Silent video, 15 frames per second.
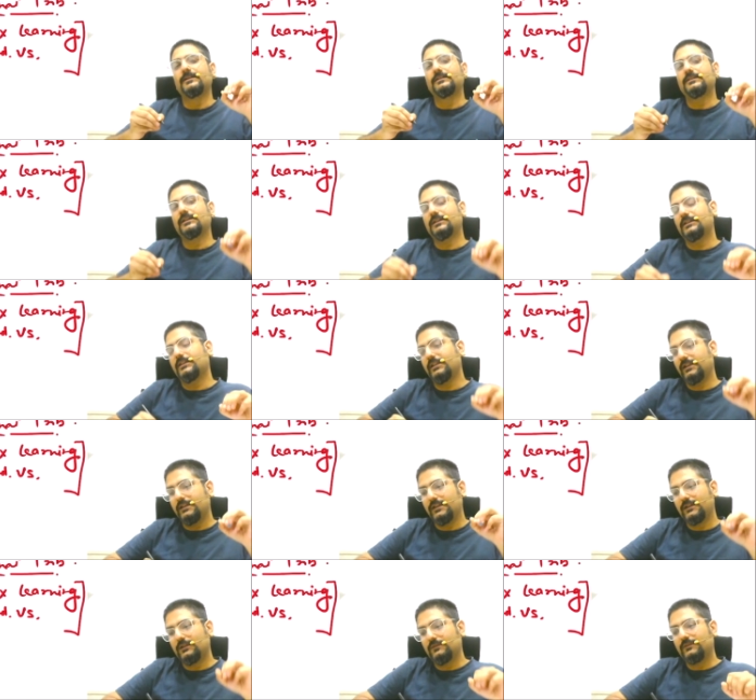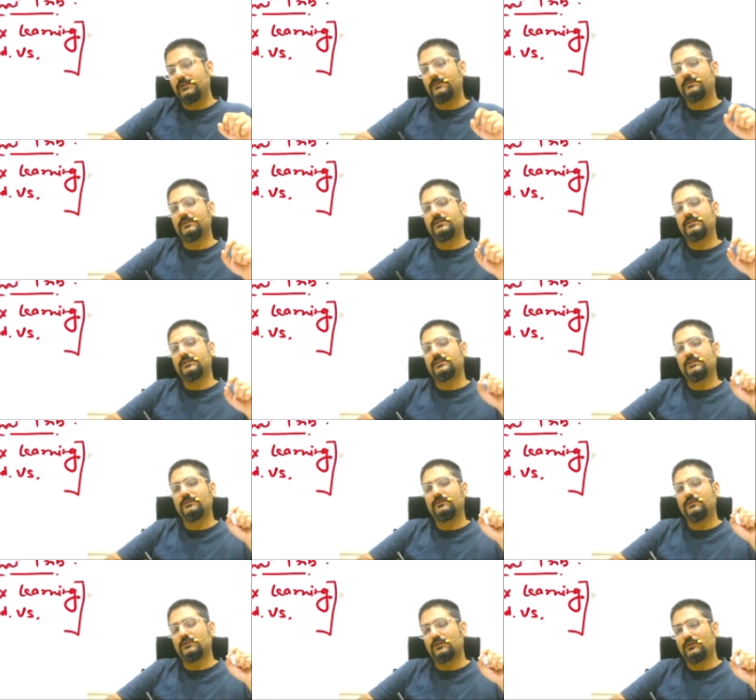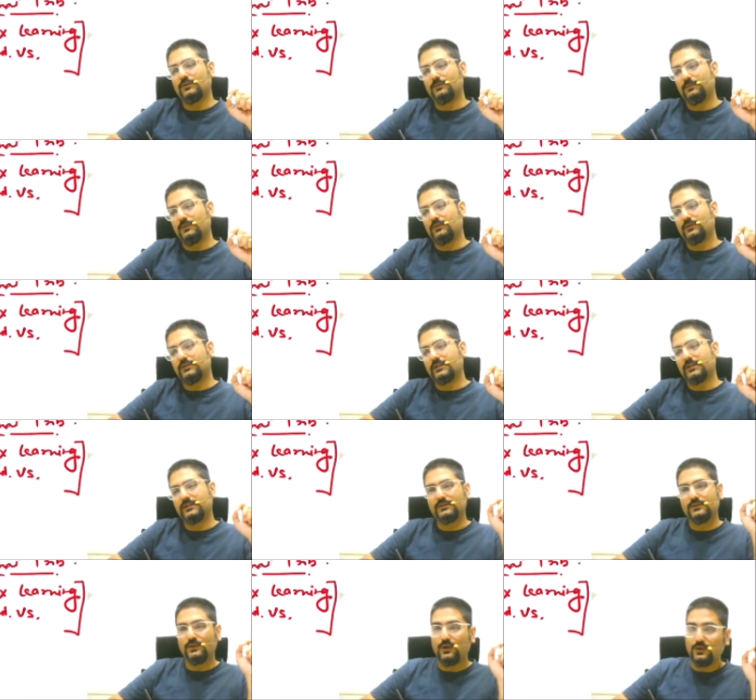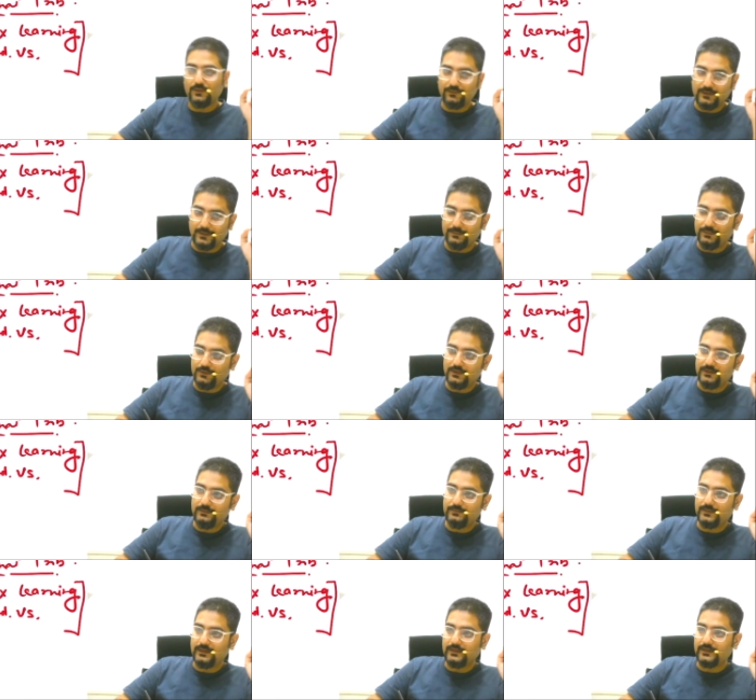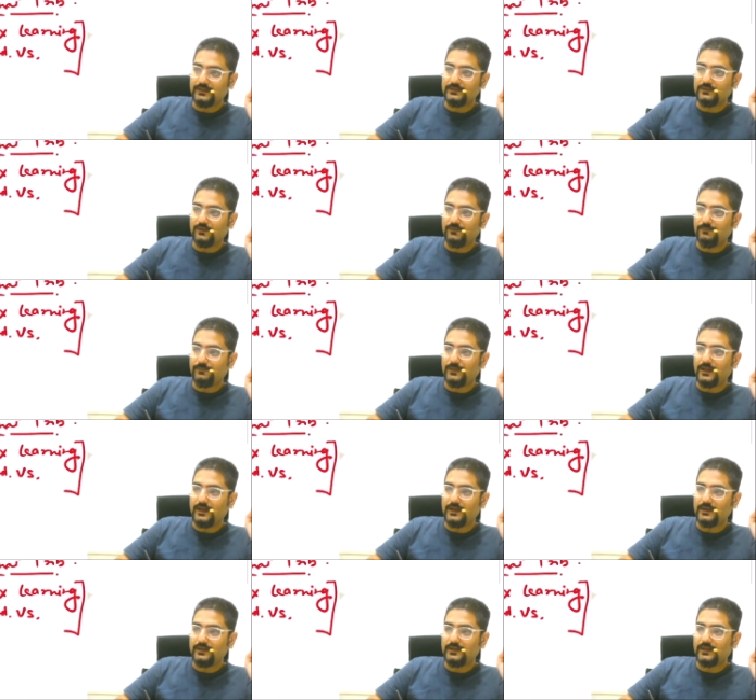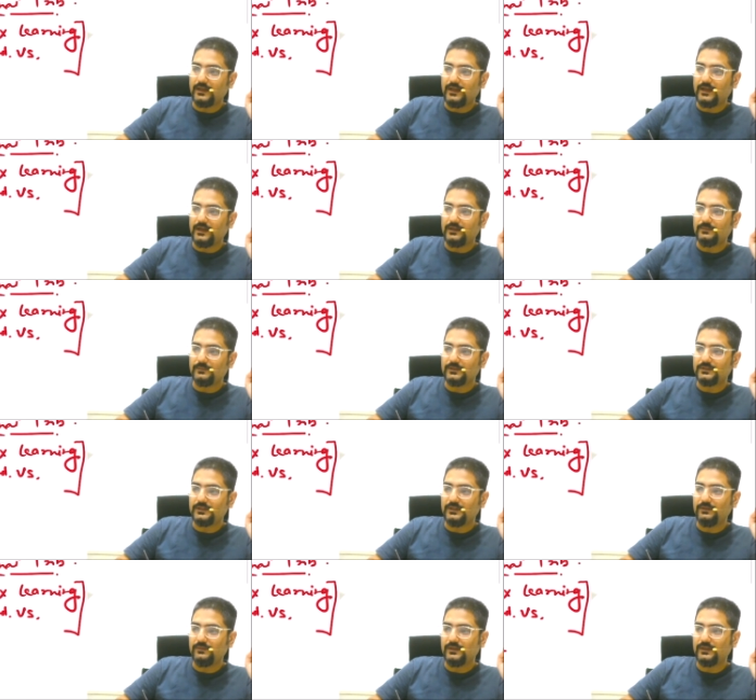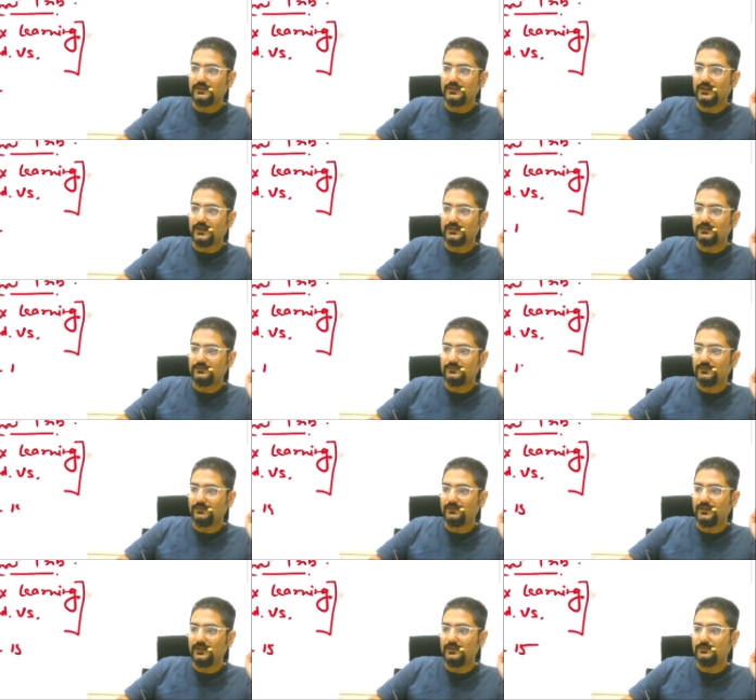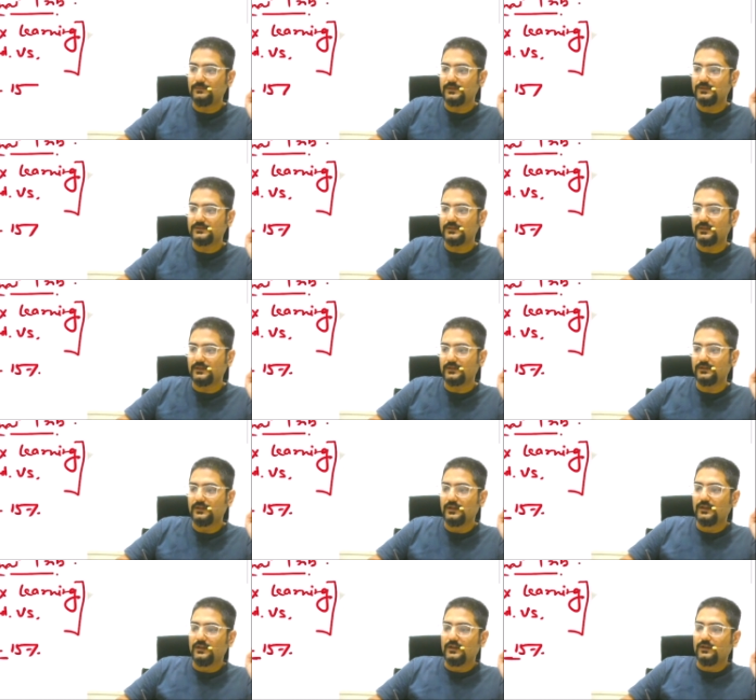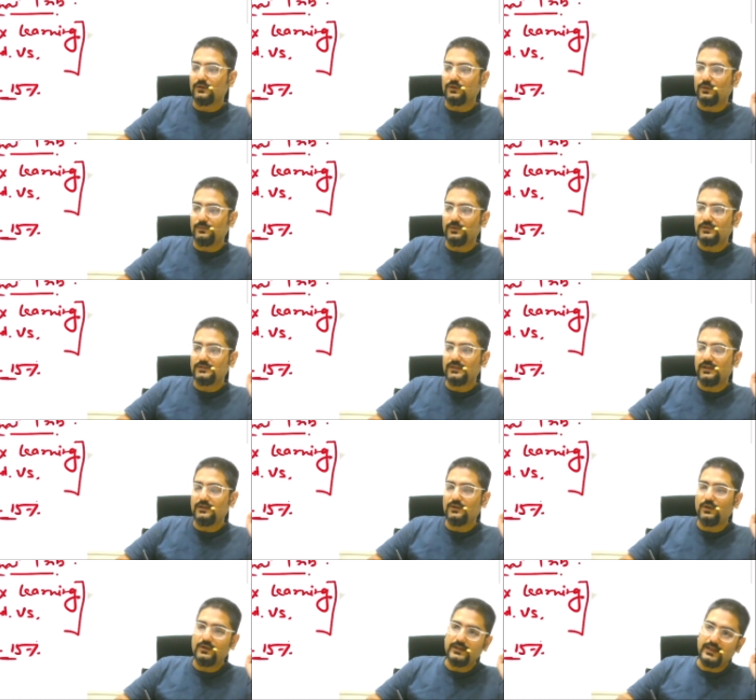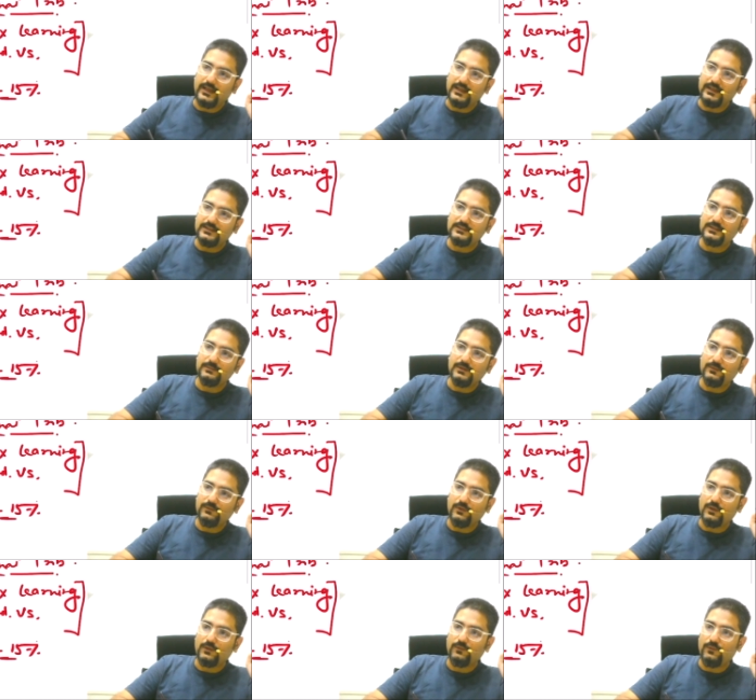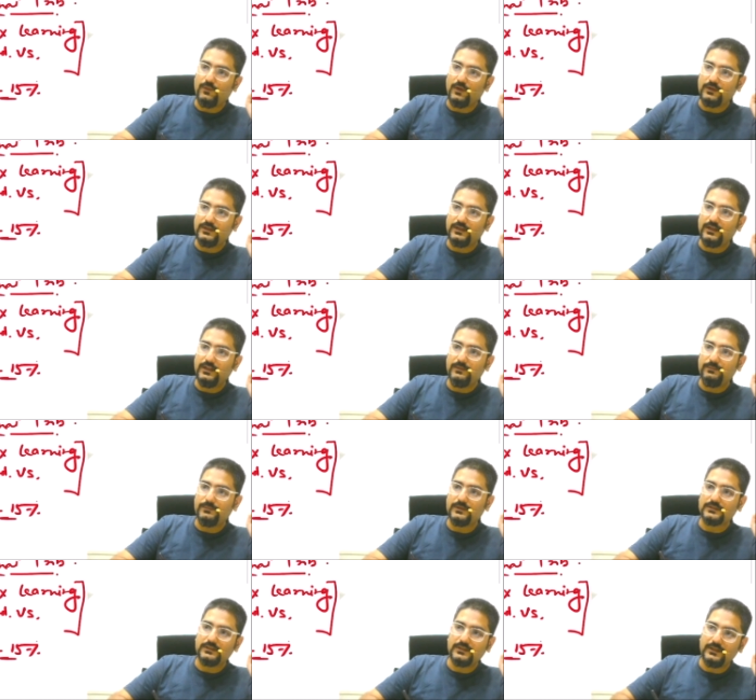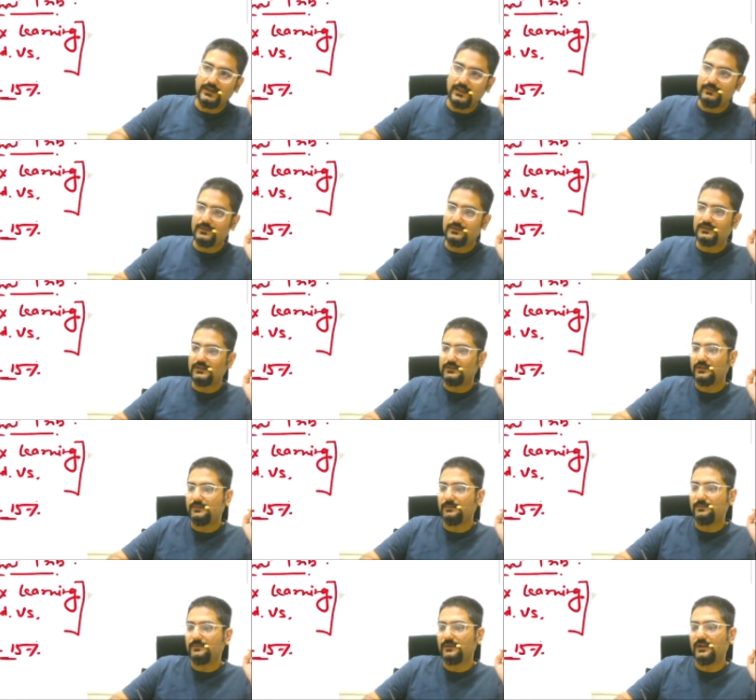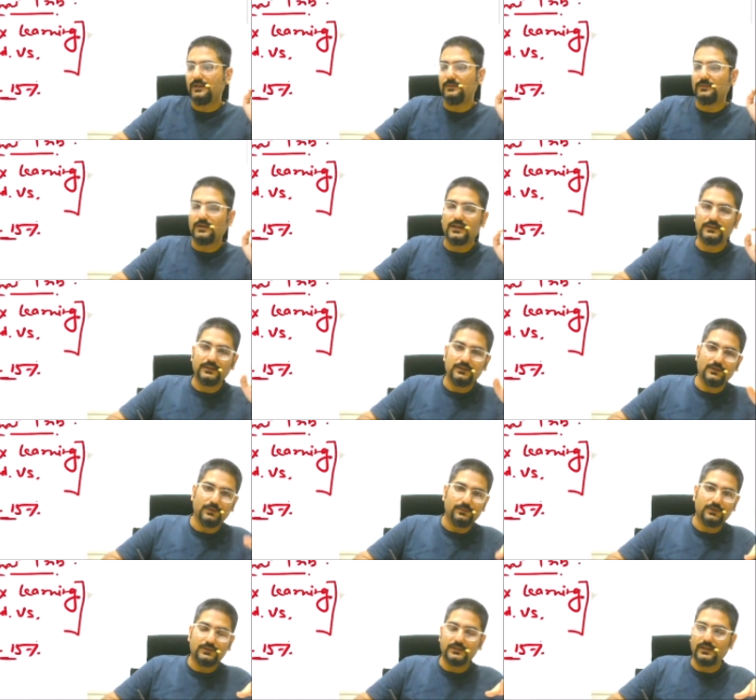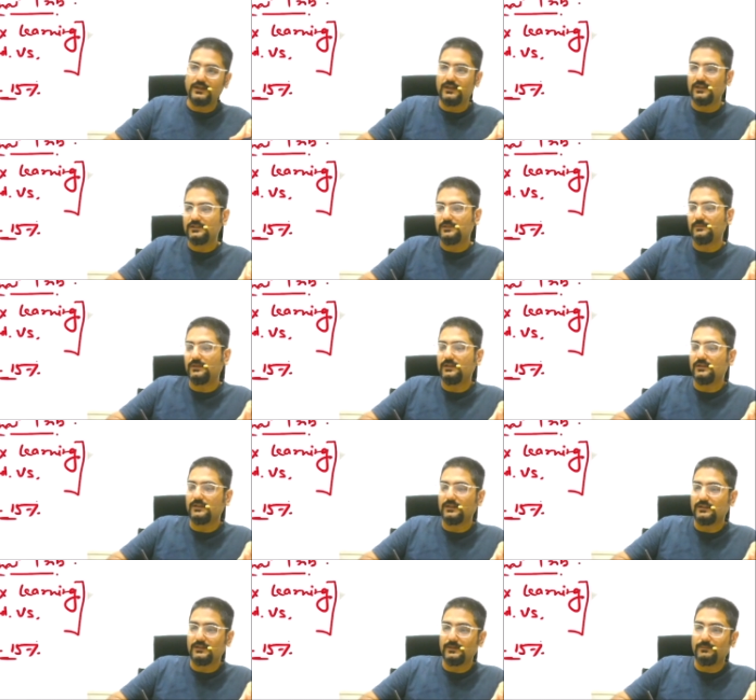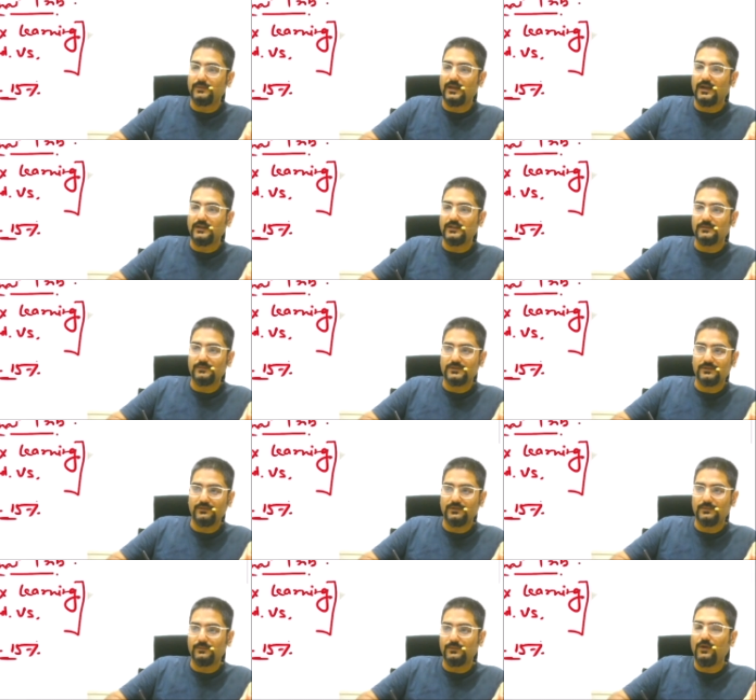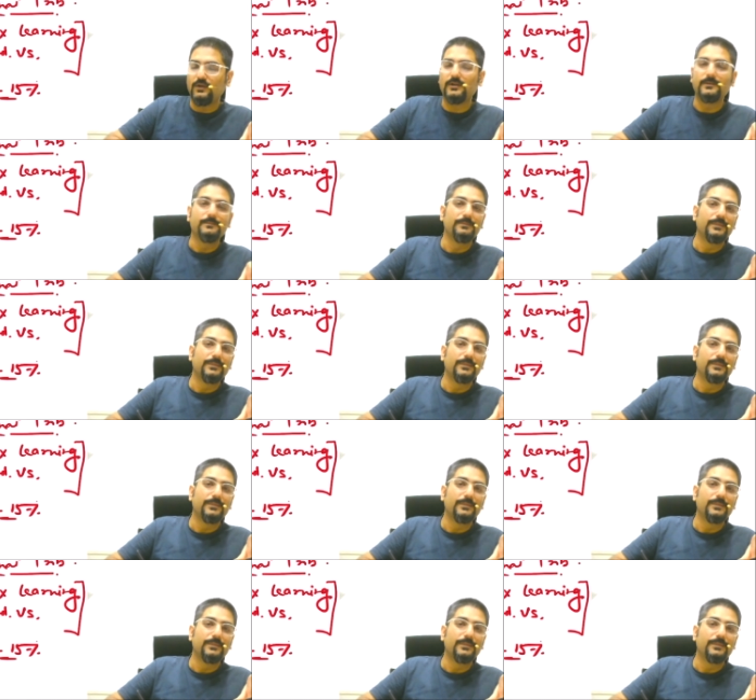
the correct rate of depreciation for the robot is not of computer but is of plant and machinery that is 15%. Robots are not eligible for 40% depreciation rate rather robots are eligible under the plant and machinery block